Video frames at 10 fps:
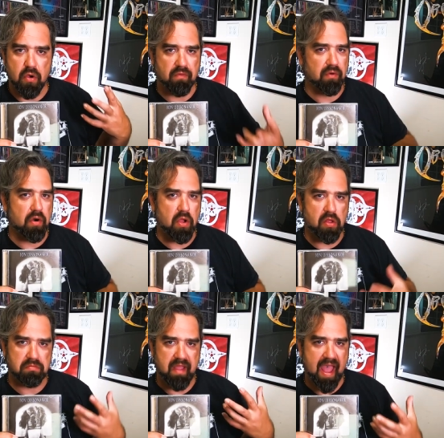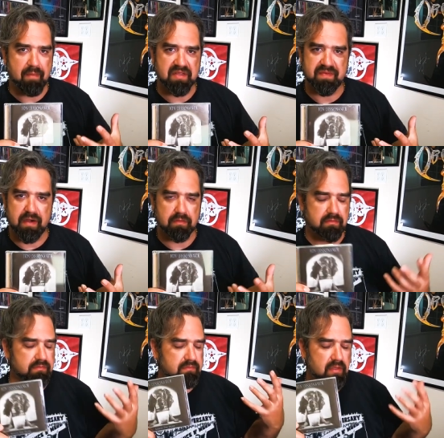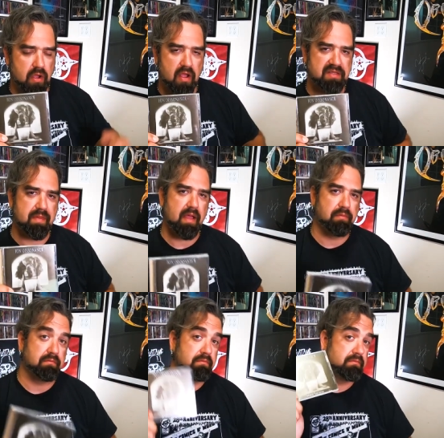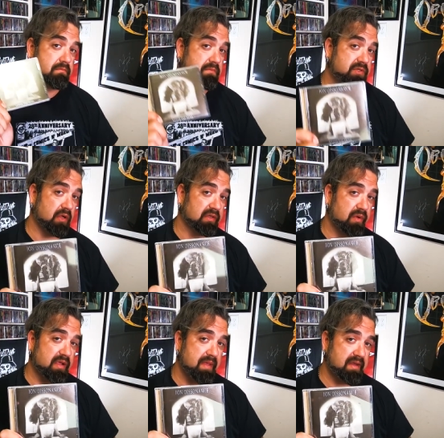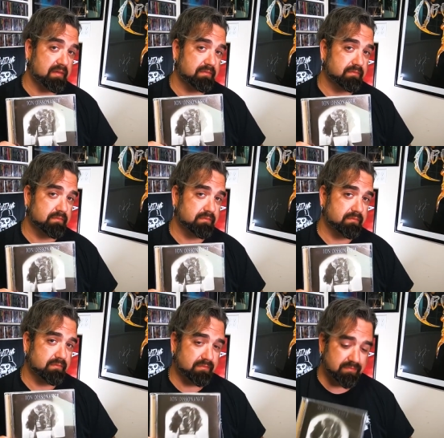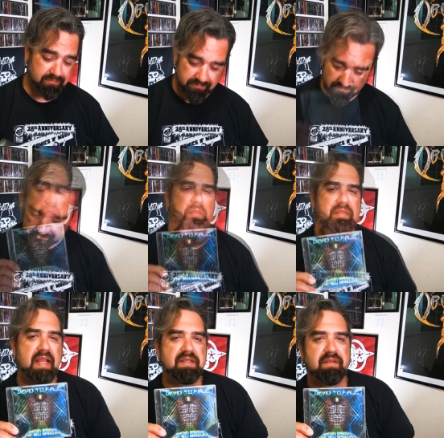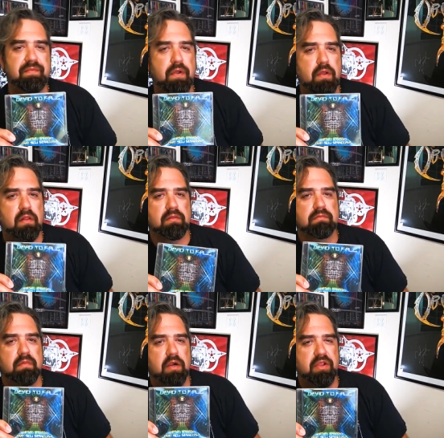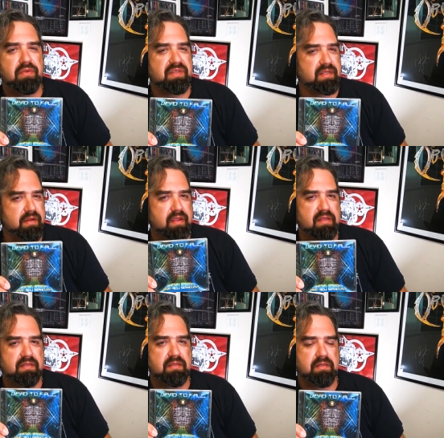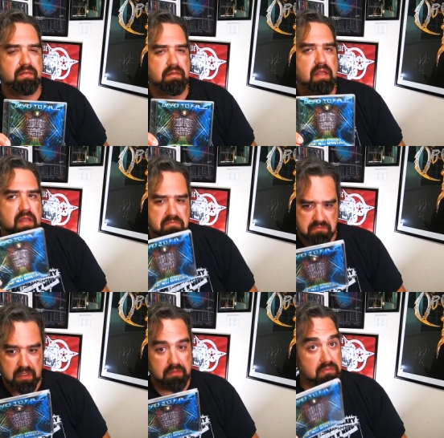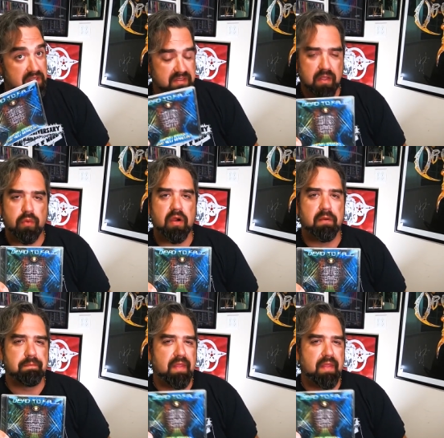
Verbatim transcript: overall atmosphere. Awesome album, strongly recommend it. Dead to Fall, Are You Serious? Yes, they were.